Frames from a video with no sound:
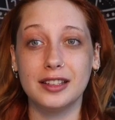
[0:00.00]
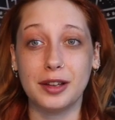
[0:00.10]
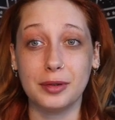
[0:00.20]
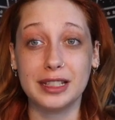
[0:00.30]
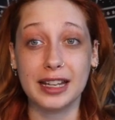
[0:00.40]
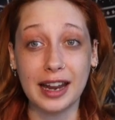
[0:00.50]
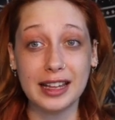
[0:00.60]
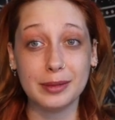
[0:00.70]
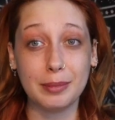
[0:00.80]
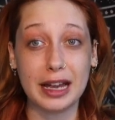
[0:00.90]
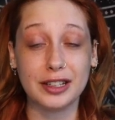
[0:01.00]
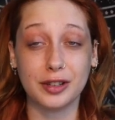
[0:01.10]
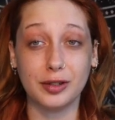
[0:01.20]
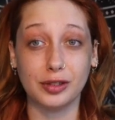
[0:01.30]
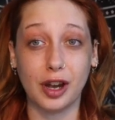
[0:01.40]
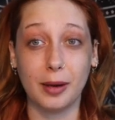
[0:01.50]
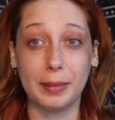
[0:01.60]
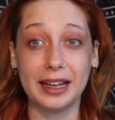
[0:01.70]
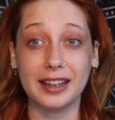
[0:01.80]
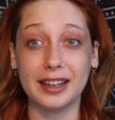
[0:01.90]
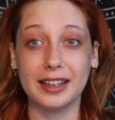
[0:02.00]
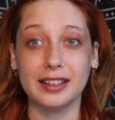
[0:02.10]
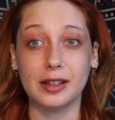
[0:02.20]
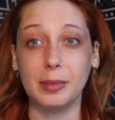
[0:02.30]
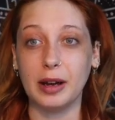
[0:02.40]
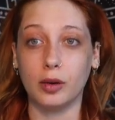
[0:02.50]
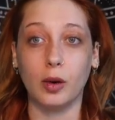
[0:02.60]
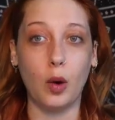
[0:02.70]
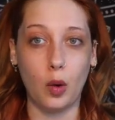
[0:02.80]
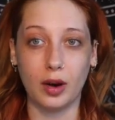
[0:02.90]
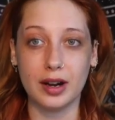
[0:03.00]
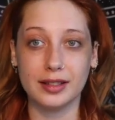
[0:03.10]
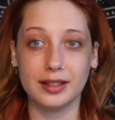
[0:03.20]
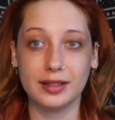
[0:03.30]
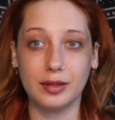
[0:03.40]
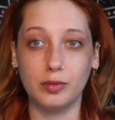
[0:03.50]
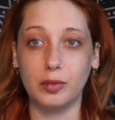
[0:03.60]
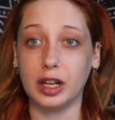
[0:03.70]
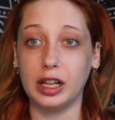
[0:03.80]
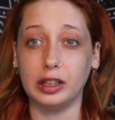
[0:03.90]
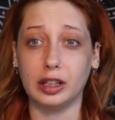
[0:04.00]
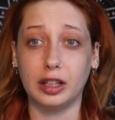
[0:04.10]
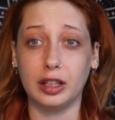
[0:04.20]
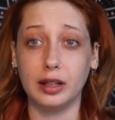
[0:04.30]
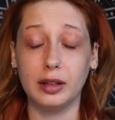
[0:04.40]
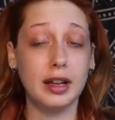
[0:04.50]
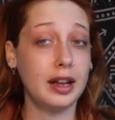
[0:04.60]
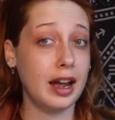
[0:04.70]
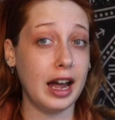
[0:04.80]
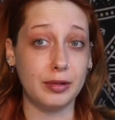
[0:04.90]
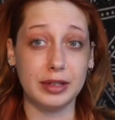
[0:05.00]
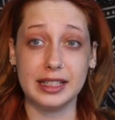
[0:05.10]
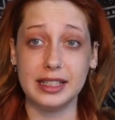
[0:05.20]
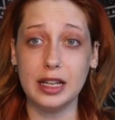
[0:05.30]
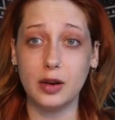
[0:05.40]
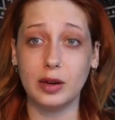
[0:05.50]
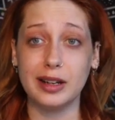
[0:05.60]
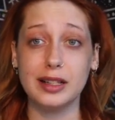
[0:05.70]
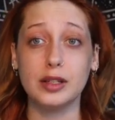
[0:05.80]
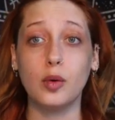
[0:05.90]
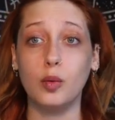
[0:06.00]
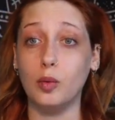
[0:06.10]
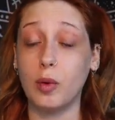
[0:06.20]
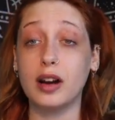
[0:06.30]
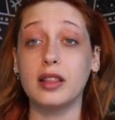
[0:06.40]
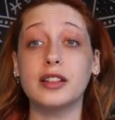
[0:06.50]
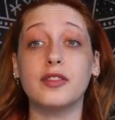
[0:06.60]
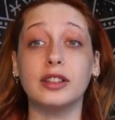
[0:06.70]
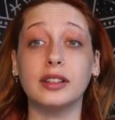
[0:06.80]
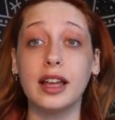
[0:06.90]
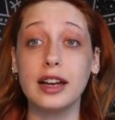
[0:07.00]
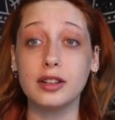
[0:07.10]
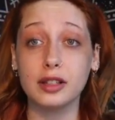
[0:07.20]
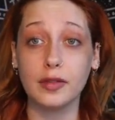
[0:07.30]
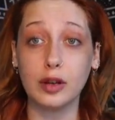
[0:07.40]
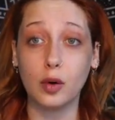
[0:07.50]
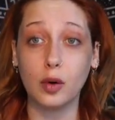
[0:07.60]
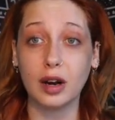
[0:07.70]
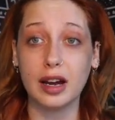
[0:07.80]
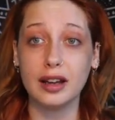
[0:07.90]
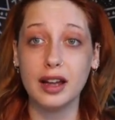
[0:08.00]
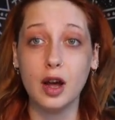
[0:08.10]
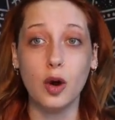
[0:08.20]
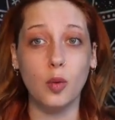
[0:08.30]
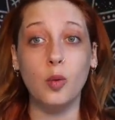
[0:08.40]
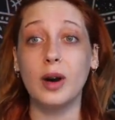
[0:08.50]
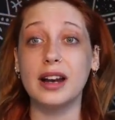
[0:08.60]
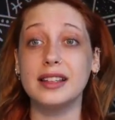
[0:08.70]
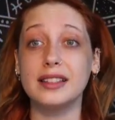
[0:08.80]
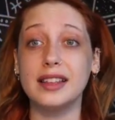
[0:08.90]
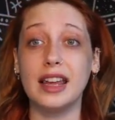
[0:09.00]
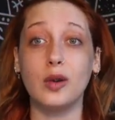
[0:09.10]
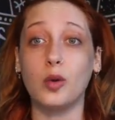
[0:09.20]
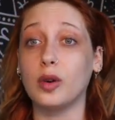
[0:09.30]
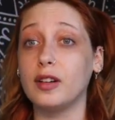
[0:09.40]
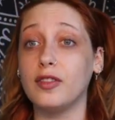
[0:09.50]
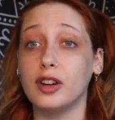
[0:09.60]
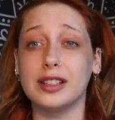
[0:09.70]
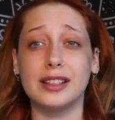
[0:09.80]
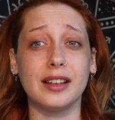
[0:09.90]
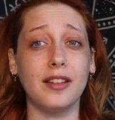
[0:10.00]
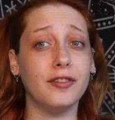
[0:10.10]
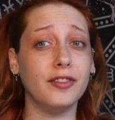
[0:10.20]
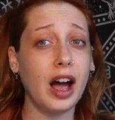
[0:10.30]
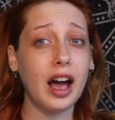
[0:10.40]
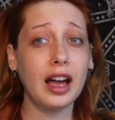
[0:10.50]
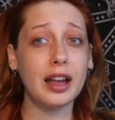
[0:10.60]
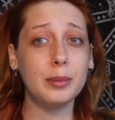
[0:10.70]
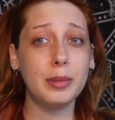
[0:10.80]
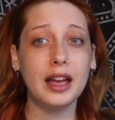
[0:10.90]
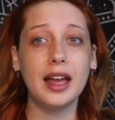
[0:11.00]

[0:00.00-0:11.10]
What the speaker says: So today's magical topic is about auras. We're going to learn how to see auras, what are the different layers of an aura, what is an aura versus a vibe,